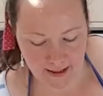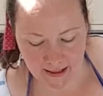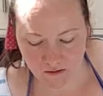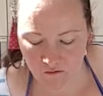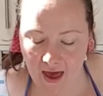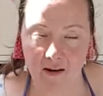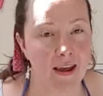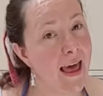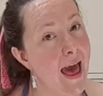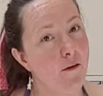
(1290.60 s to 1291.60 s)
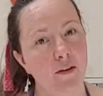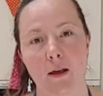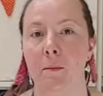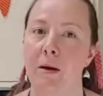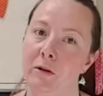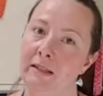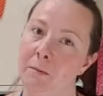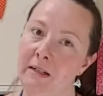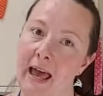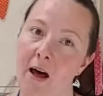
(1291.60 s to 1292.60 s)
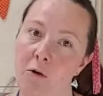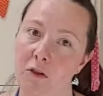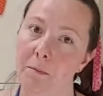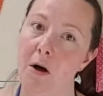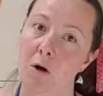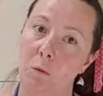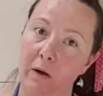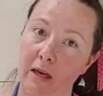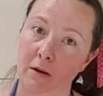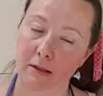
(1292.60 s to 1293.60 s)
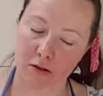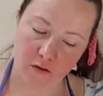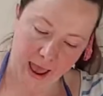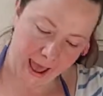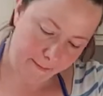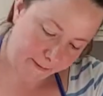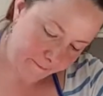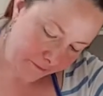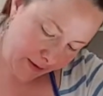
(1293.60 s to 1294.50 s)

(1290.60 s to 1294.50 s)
is very carefully, you might want someone to hold the bowl while you scrape.